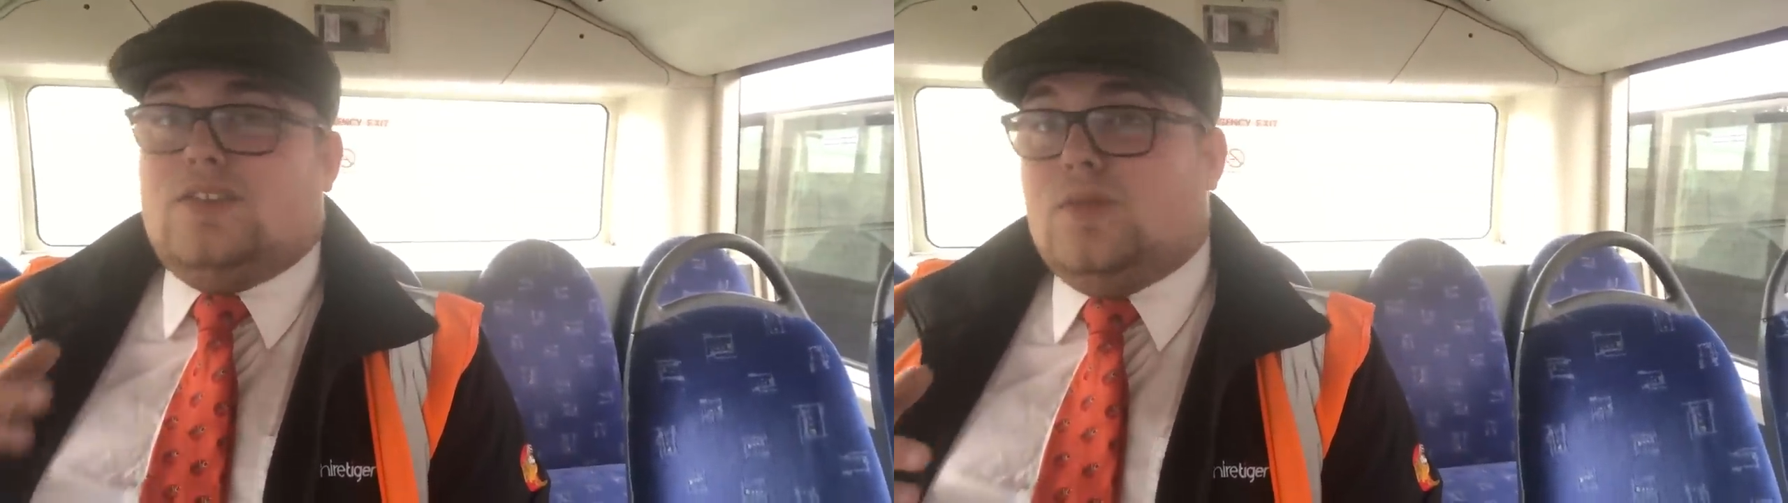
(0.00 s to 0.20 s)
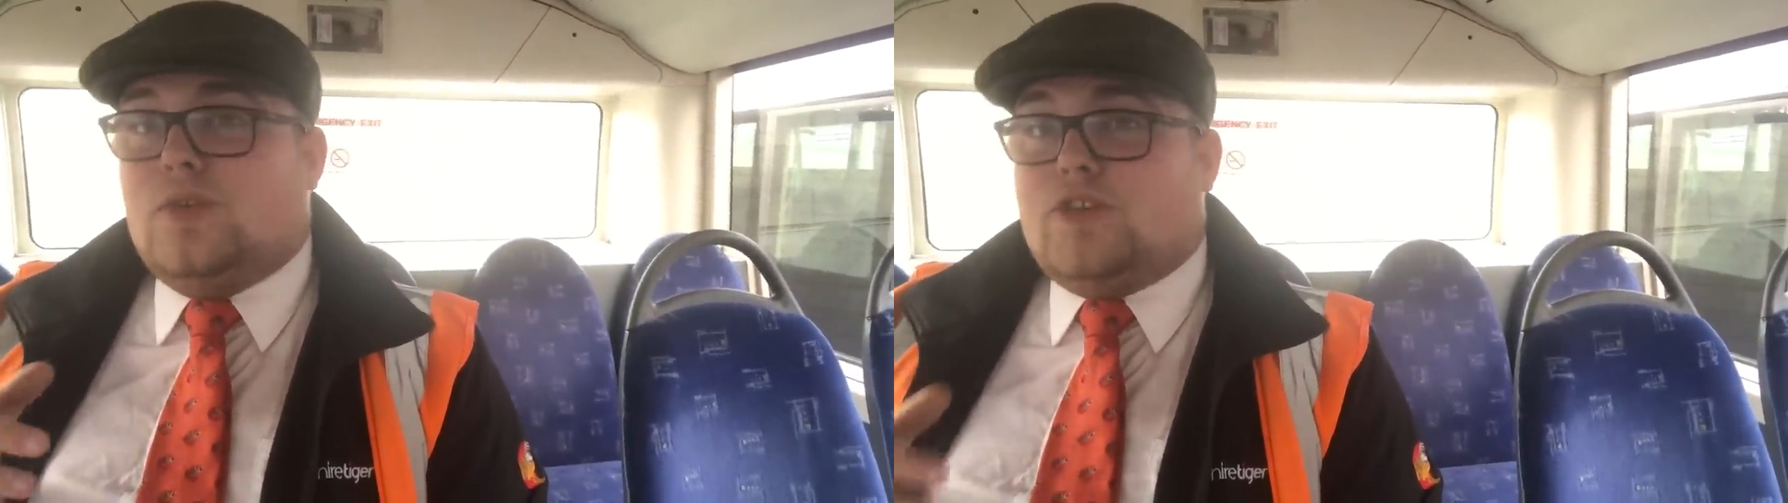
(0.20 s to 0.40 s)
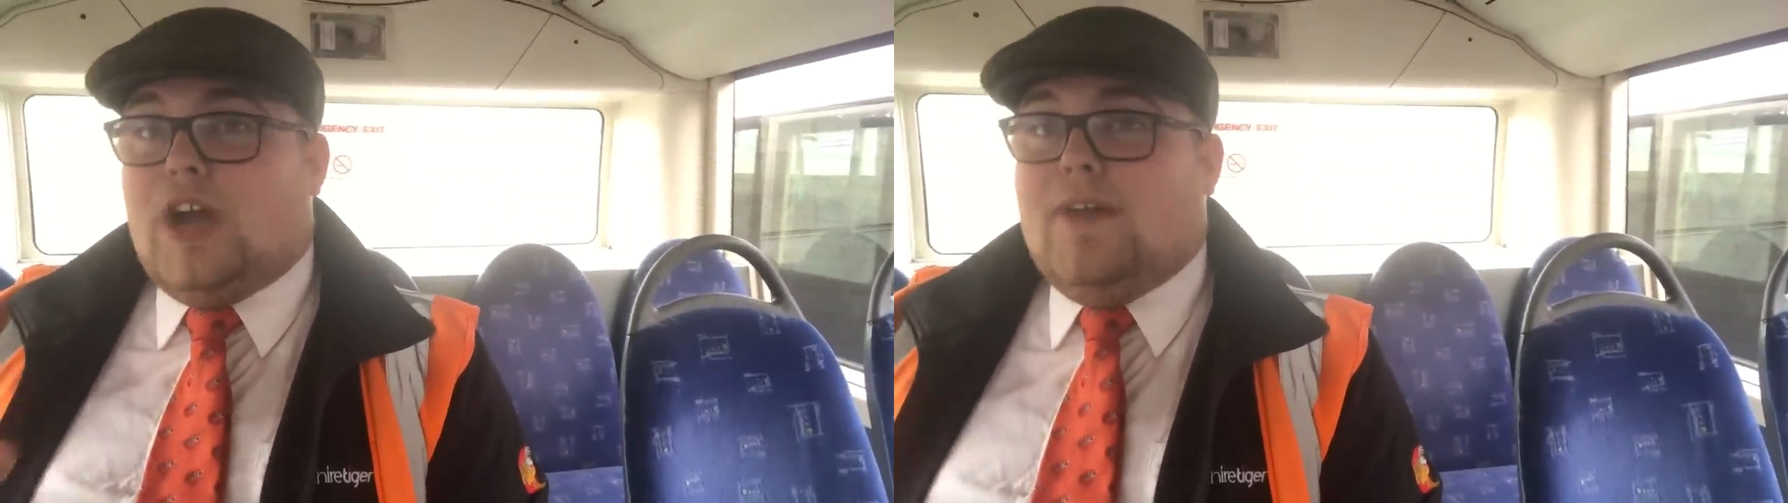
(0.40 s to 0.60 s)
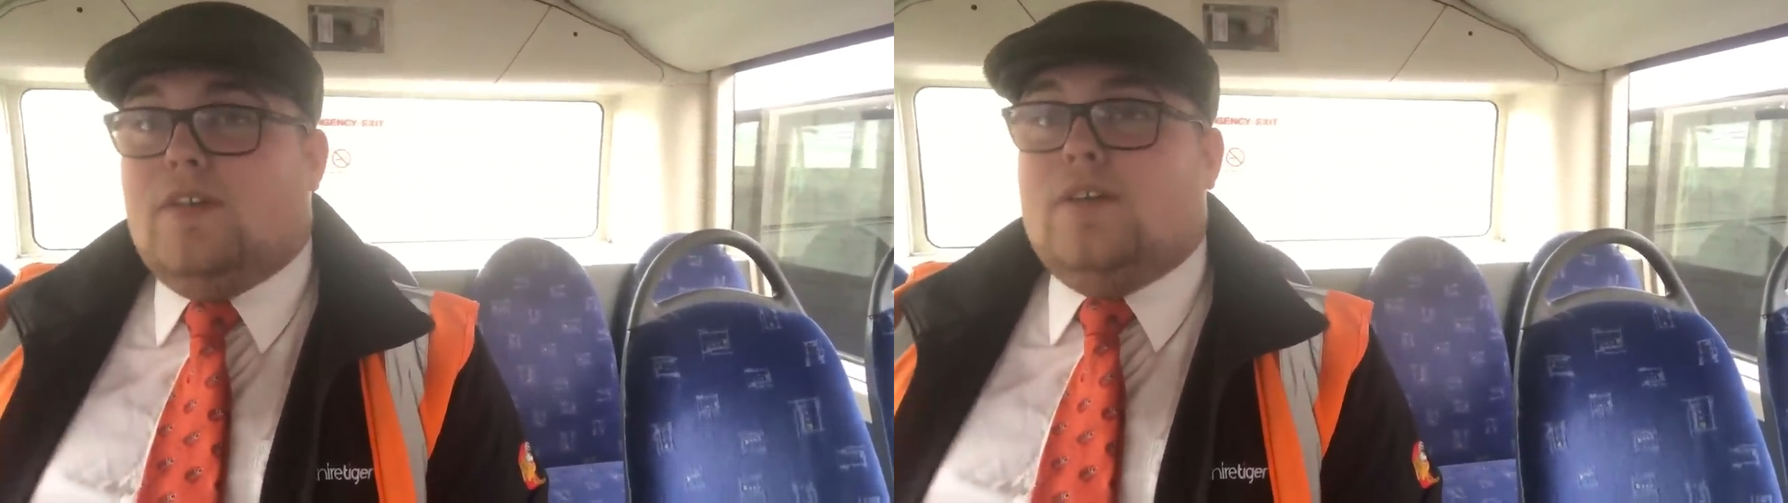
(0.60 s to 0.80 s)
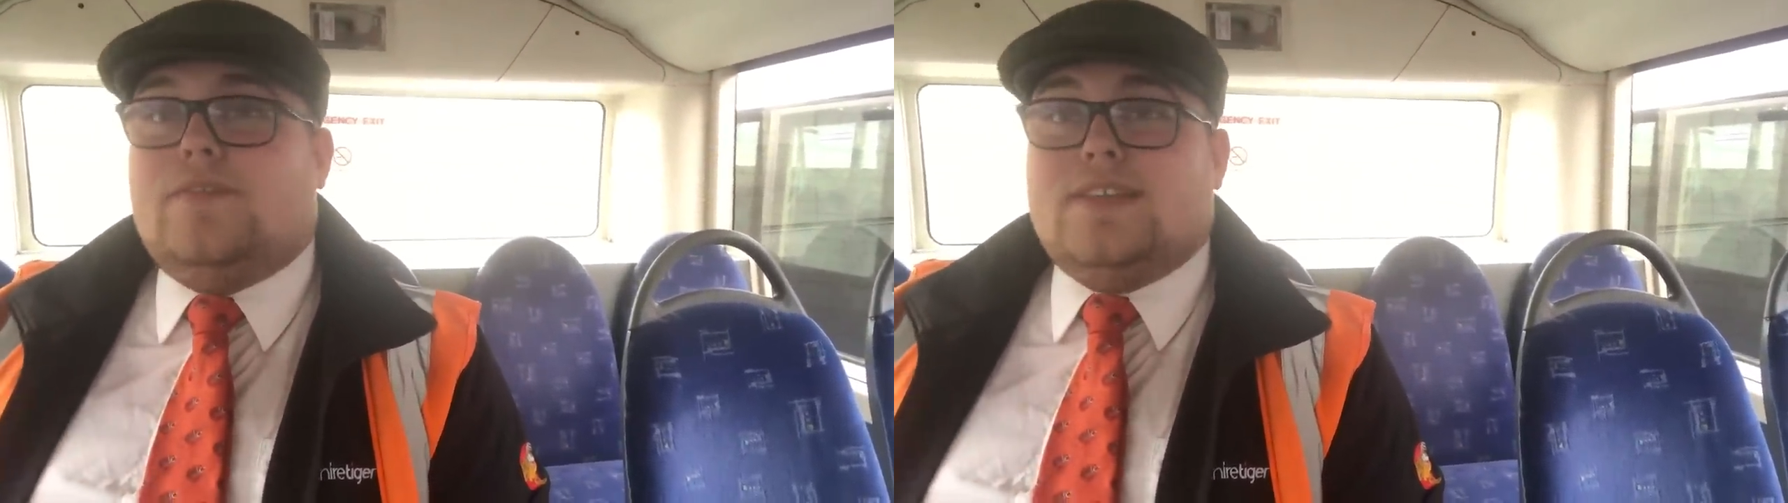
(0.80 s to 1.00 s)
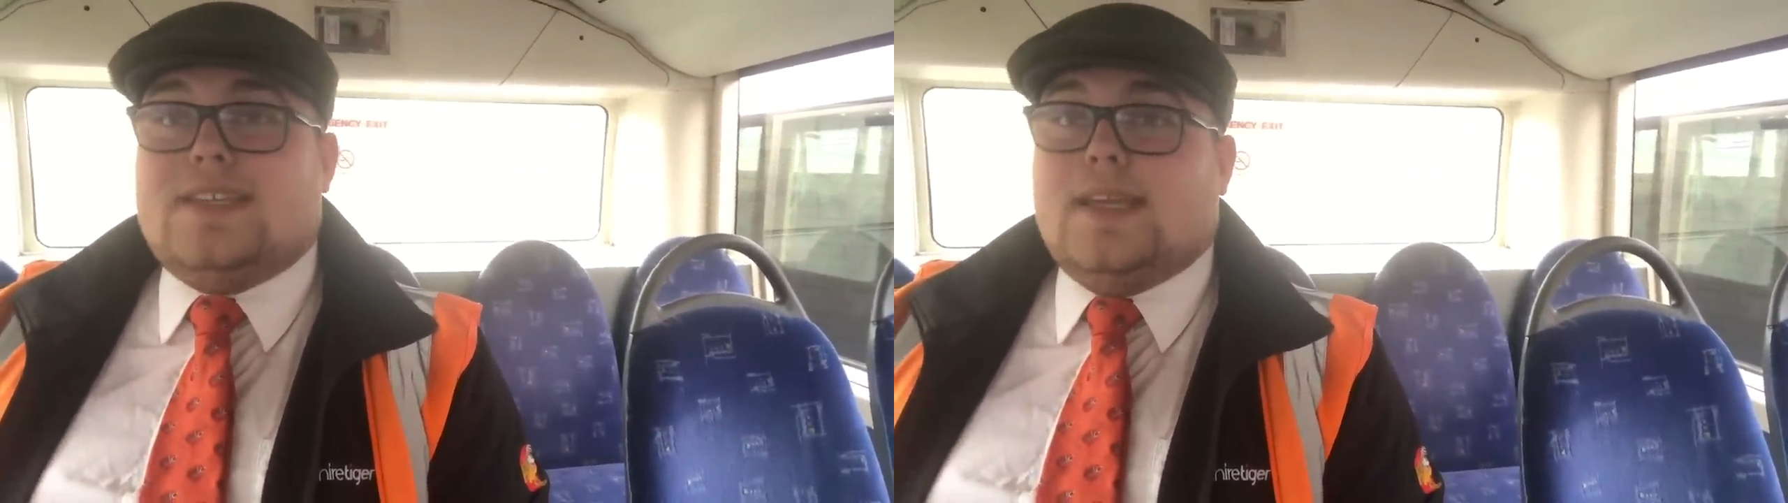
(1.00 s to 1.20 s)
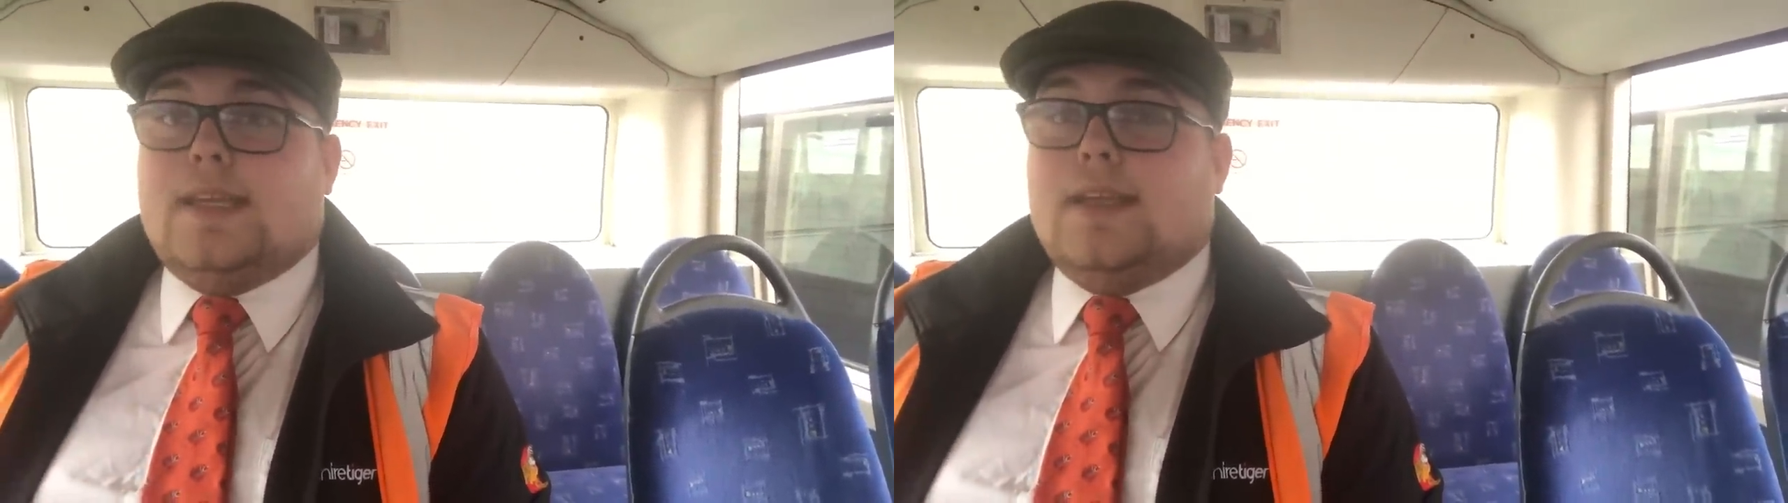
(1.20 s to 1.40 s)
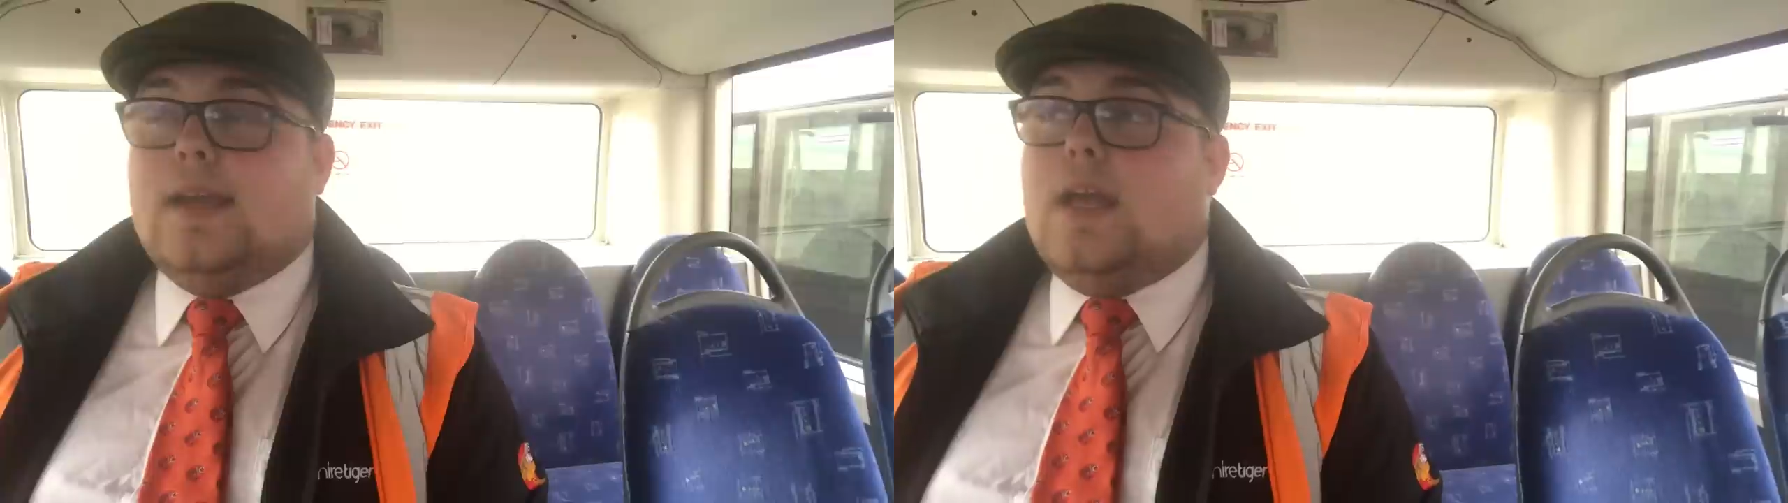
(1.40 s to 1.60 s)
to driver fatigue,